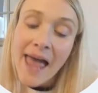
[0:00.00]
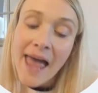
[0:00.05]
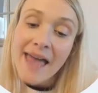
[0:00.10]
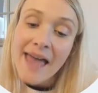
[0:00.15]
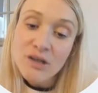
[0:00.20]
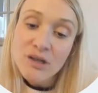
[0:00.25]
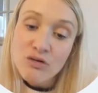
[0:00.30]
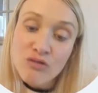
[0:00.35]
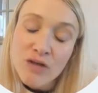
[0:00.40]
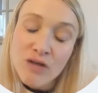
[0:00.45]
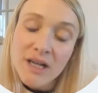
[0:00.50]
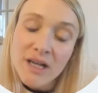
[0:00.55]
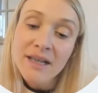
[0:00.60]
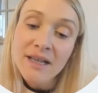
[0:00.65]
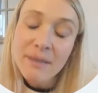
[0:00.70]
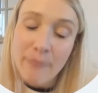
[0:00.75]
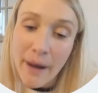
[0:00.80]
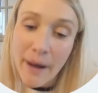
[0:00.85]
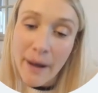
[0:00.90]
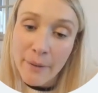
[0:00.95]
is
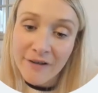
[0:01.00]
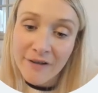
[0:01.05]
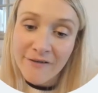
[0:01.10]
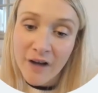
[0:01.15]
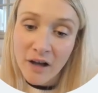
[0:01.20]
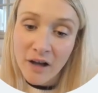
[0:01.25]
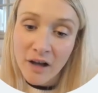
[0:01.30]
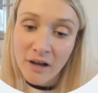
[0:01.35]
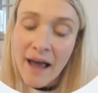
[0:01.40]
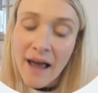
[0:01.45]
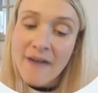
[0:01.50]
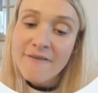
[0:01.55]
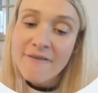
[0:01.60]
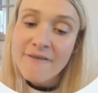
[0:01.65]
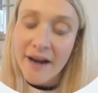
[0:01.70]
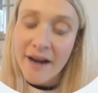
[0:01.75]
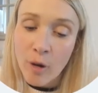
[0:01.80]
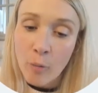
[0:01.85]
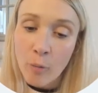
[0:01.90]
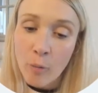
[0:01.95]
really powerful for
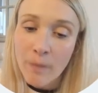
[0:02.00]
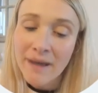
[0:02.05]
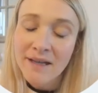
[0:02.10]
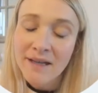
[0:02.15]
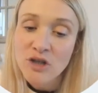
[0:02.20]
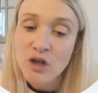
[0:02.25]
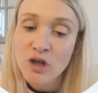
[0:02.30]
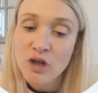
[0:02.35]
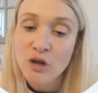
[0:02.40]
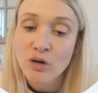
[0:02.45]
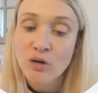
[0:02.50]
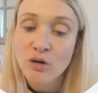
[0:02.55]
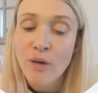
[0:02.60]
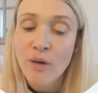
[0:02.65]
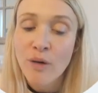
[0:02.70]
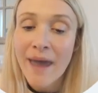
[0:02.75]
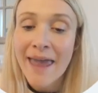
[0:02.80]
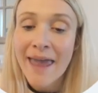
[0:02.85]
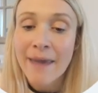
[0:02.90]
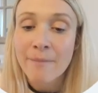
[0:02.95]
helping to
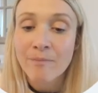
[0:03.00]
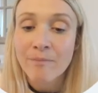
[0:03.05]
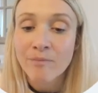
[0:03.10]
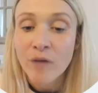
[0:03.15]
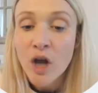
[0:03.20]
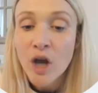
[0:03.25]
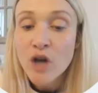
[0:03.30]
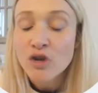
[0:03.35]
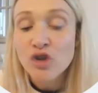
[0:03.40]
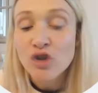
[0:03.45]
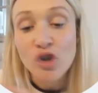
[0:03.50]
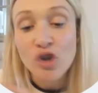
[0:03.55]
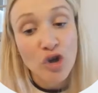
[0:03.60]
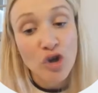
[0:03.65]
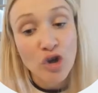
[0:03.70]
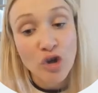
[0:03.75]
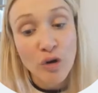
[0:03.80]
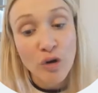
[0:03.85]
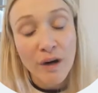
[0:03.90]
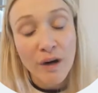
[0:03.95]

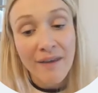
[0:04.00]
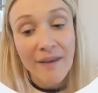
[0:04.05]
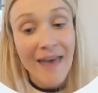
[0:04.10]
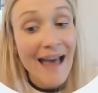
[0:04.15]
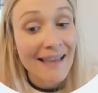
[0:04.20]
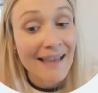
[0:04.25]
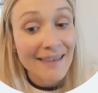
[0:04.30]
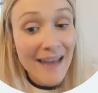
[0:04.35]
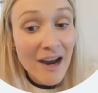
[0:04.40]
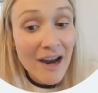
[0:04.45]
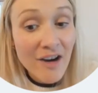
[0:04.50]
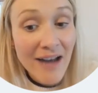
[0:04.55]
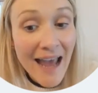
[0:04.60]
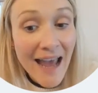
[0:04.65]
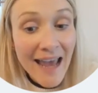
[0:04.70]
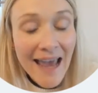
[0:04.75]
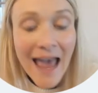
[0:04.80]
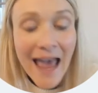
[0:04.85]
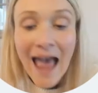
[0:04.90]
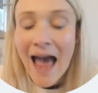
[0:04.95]
secure that
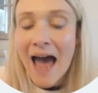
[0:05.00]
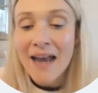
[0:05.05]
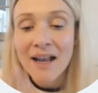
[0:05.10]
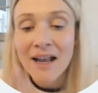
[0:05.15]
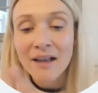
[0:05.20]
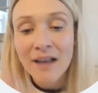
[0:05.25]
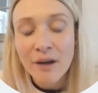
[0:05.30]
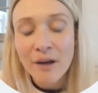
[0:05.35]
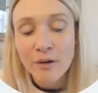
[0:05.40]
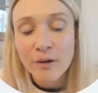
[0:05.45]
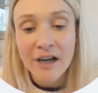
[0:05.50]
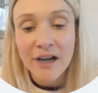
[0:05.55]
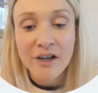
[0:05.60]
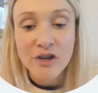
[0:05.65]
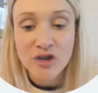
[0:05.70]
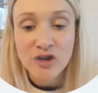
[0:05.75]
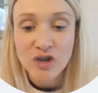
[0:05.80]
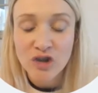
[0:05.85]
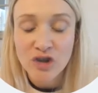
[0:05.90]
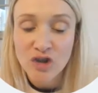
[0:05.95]
learning and allow
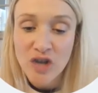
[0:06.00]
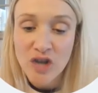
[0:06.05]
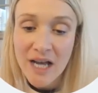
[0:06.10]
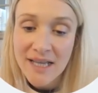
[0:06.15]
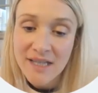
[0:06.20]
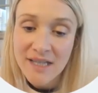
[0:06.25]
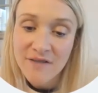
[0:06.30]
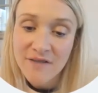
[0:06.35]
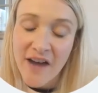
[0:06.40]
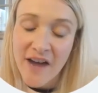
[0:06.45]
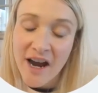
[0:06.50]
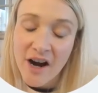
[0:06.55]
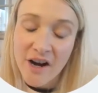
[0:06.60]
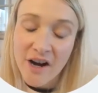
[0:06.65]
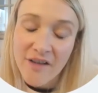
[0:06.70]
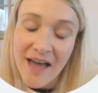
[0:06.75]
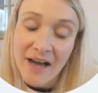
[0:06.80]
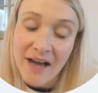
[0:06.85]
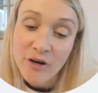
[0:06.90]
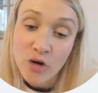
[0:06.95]
learners to transfer
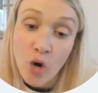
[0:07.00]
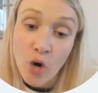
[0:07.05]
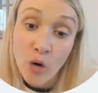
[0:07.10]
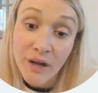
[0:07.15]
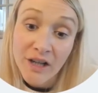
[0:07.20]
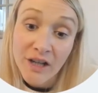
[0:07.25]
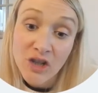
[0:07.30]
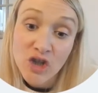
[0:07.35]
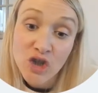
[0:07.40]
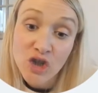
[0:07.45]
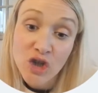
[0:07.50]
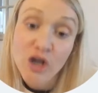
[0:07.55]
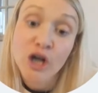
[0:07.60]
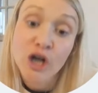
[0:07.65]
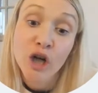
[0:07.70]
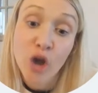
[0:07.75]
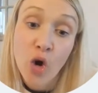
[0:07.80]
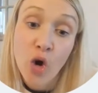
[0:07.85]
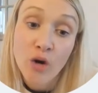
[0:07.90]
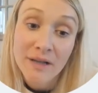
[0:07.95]
that knowledge to their
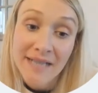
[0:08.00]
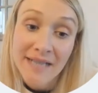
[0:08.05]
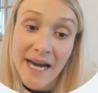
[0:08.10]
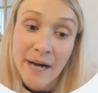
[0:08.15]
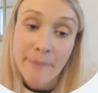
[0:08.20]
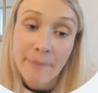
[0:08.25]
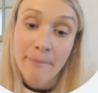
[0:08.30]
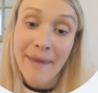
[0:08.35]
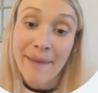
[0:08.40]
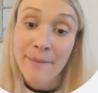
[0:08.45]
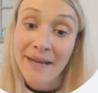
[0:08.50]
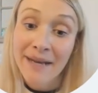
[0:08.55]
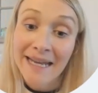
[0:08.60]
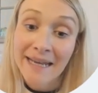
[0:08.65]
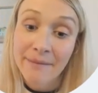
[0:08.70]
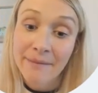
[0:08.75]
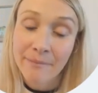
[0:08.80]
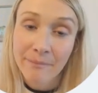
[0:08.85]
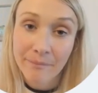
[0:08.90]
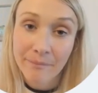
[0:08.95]
long-term memory.